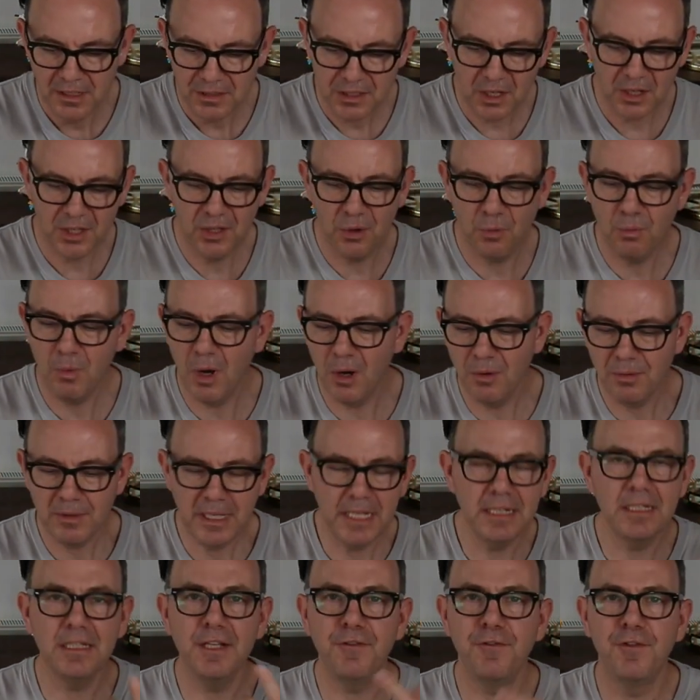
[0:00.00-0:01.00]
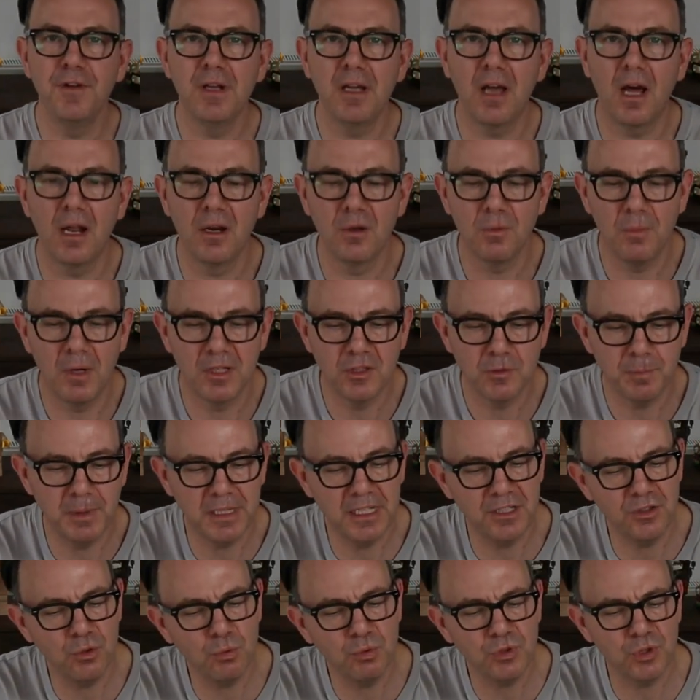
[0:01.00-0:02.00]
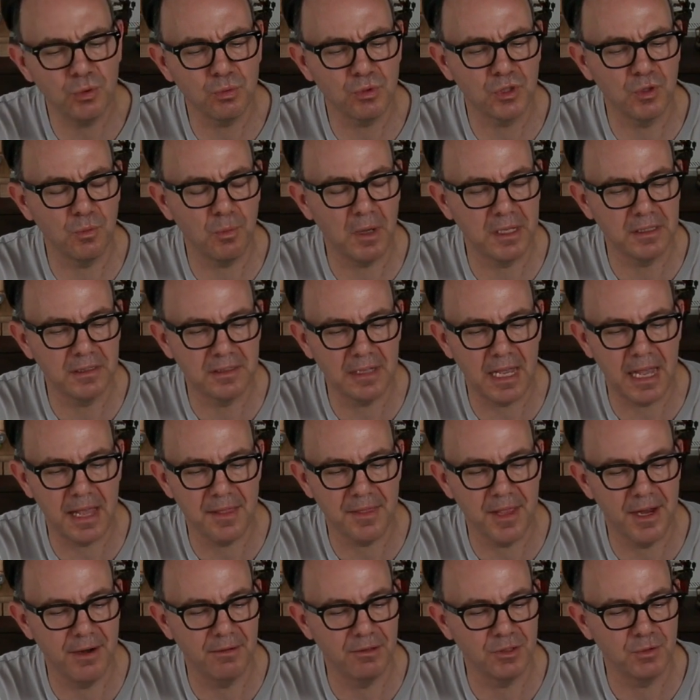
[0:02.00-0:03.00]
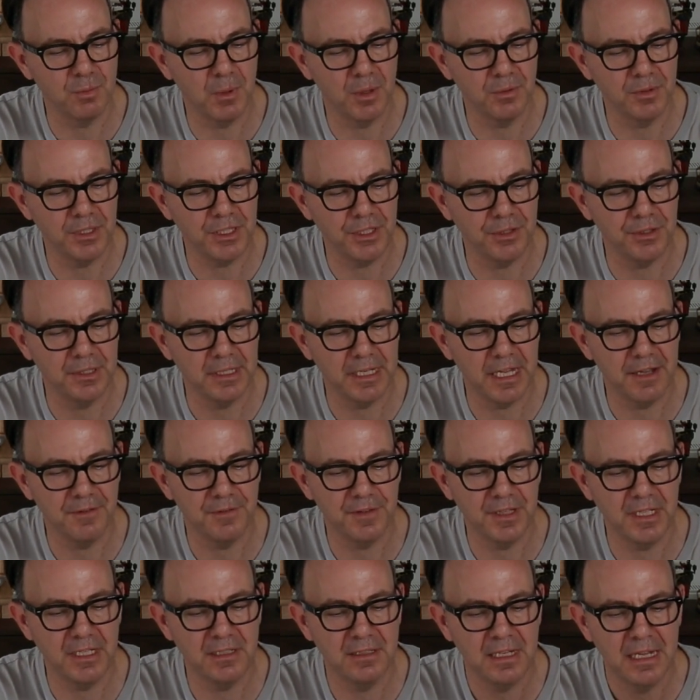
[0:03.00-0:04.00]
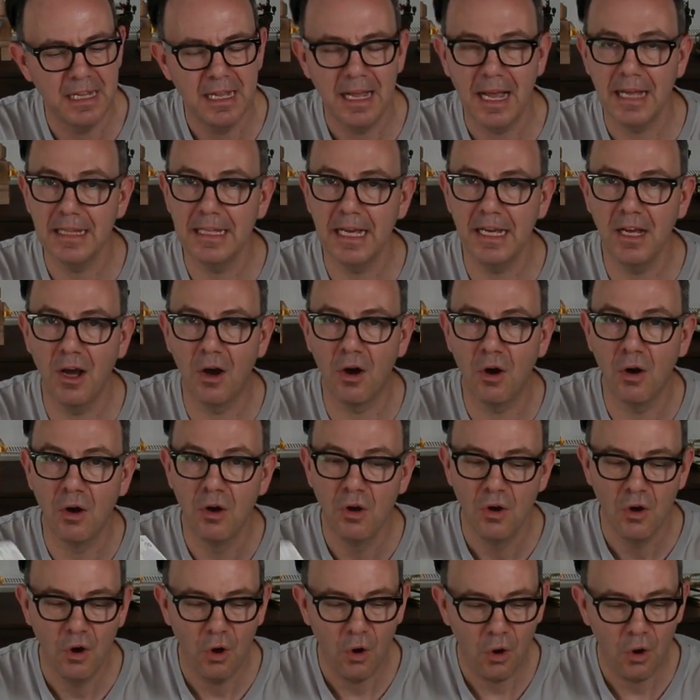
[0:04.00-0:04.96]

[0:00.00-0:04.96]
So I thought, well, get a different colour ones, but there's all sorts of ones out there as well that you can get for these, and they are